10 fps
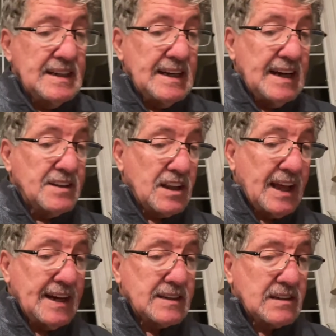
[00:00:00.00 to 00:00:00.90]
And the
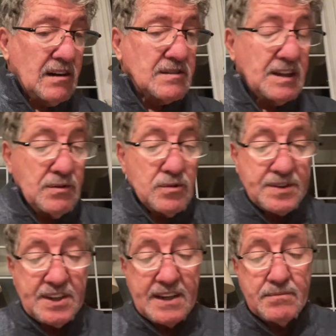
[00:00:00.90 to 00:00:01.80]
last song that we'll
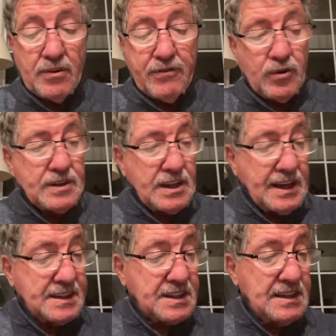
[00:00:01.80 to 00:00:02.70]
sing before the
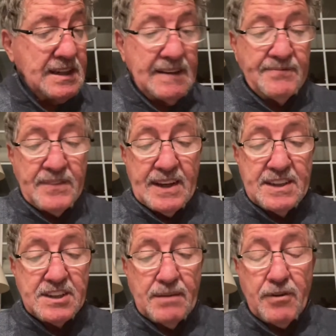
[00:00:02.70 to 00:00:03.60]
lesson
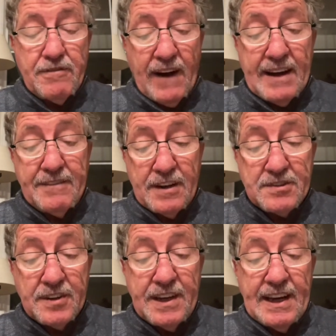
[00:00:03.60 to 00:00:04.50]
is number
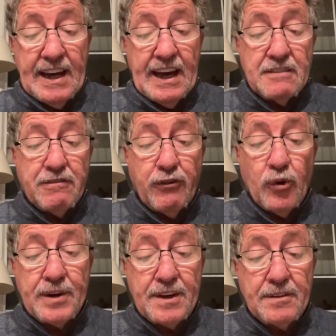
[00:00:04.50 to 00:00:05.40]

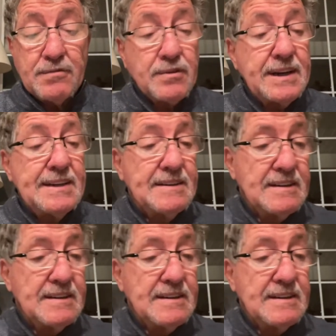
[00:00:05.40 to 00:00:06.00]
543.